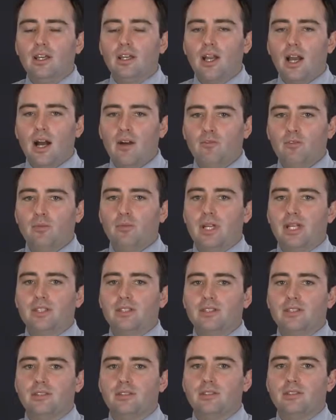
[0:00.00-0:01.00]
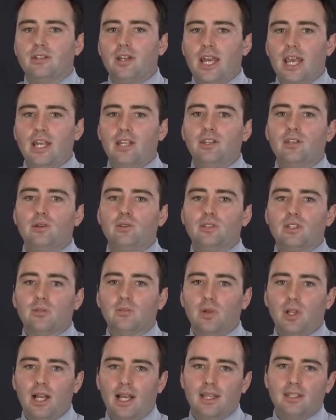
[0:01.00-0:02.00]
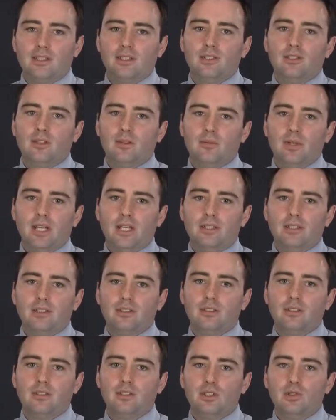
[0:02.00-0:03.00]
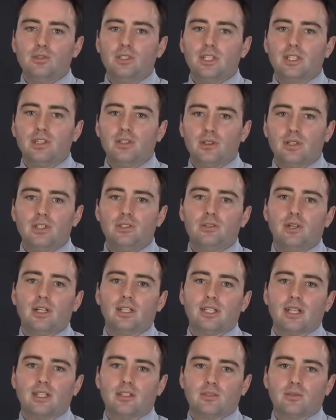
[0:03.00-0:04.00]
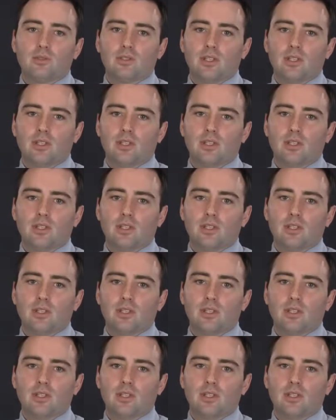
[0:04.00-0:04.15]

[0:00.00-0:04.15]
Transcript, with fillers: confirmation, and dose compliance determination using urine drug test